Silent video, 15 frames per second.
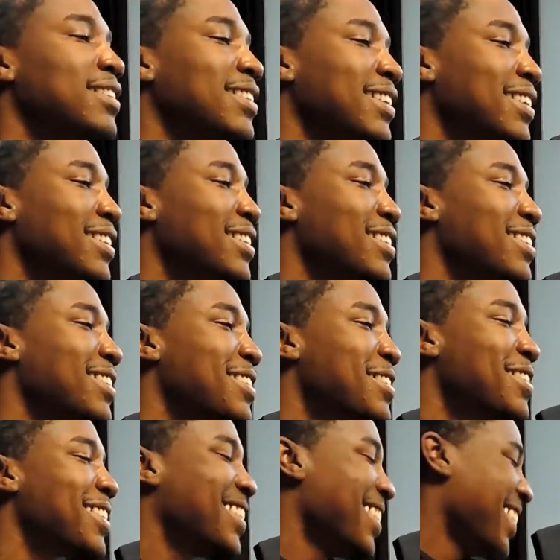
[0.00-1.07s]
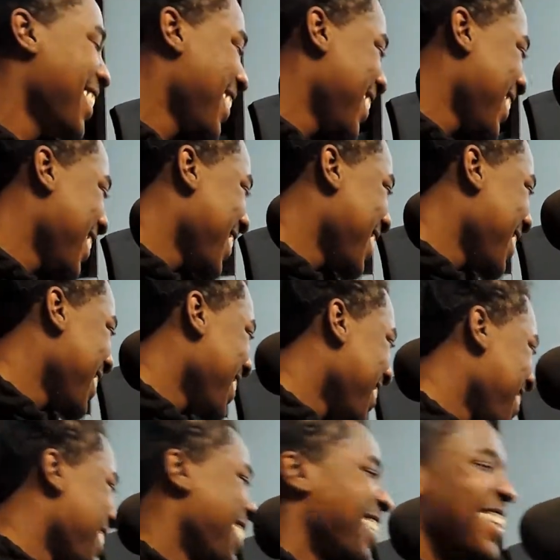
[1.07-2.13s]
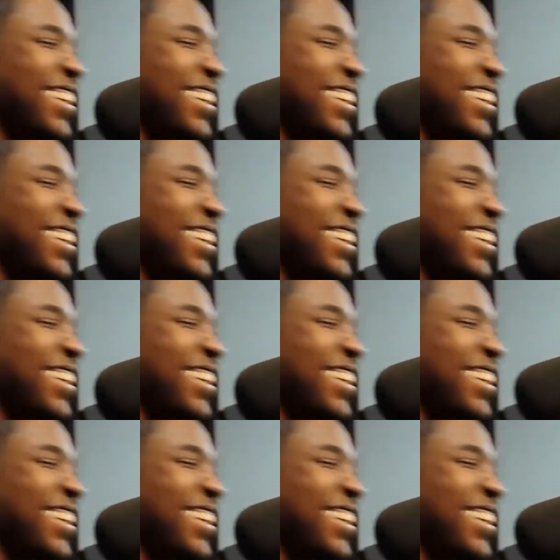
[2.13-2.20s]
Yeah. How could I forget that?